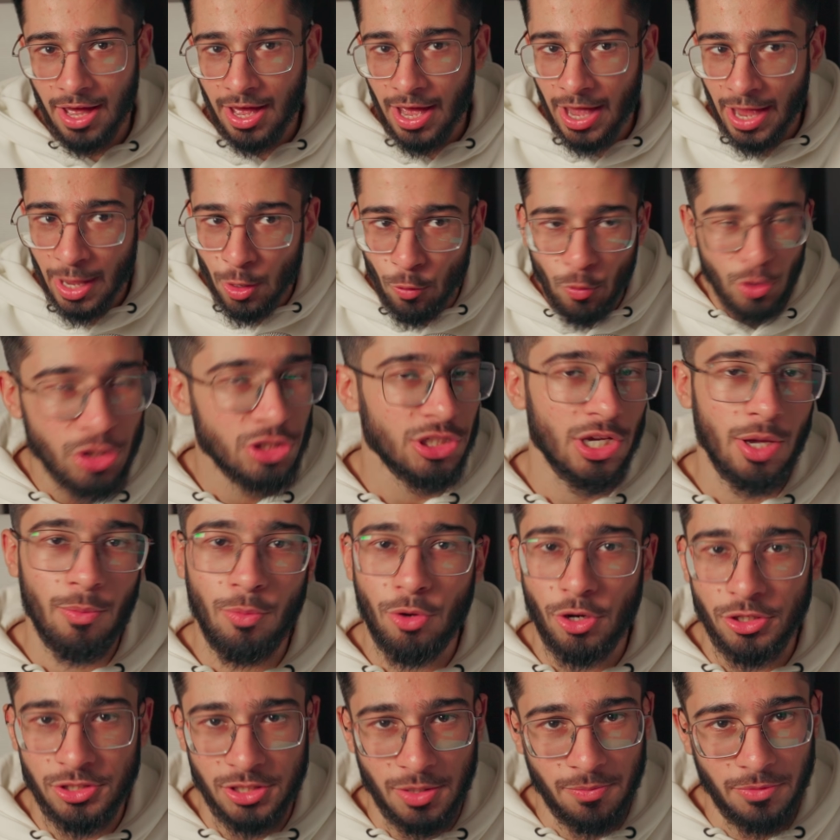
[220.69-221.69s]
I wish I
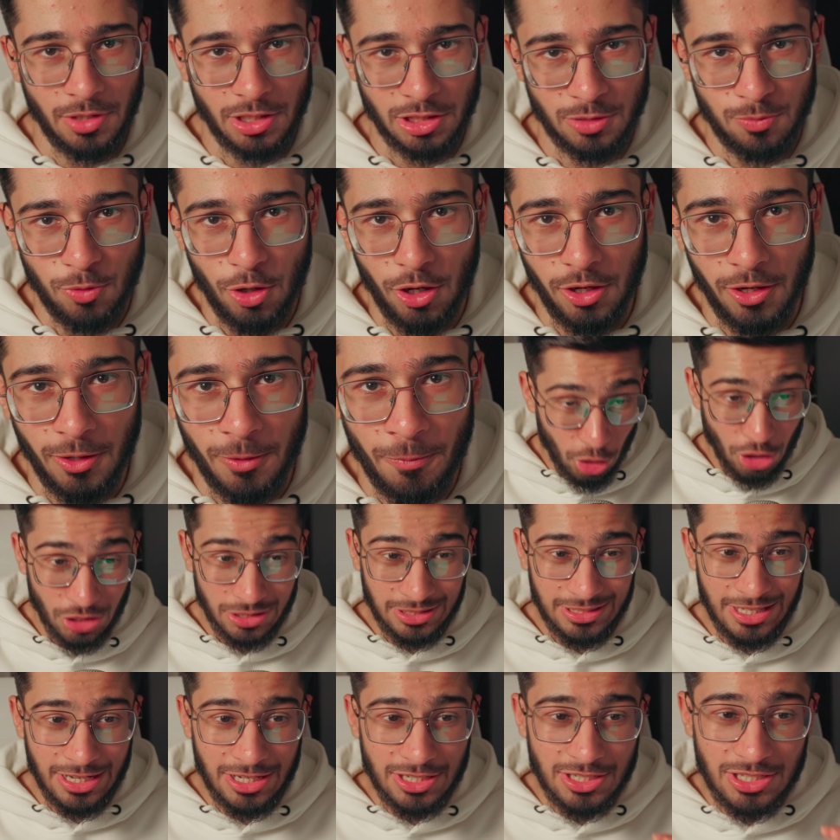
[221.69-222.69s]
brought something smaller,
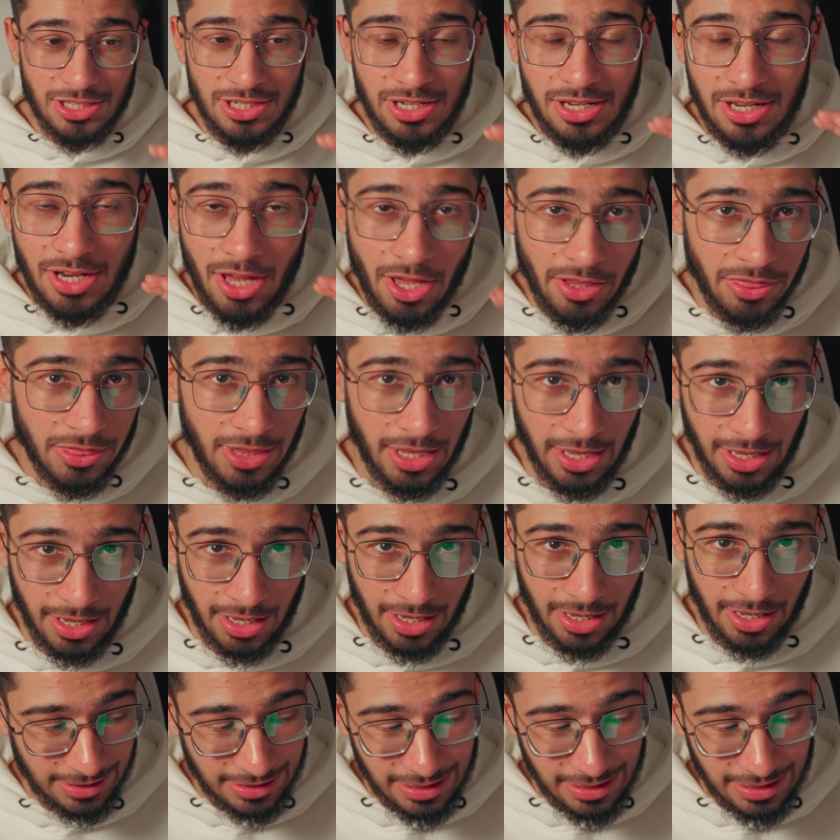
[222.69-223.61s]
because there's nothing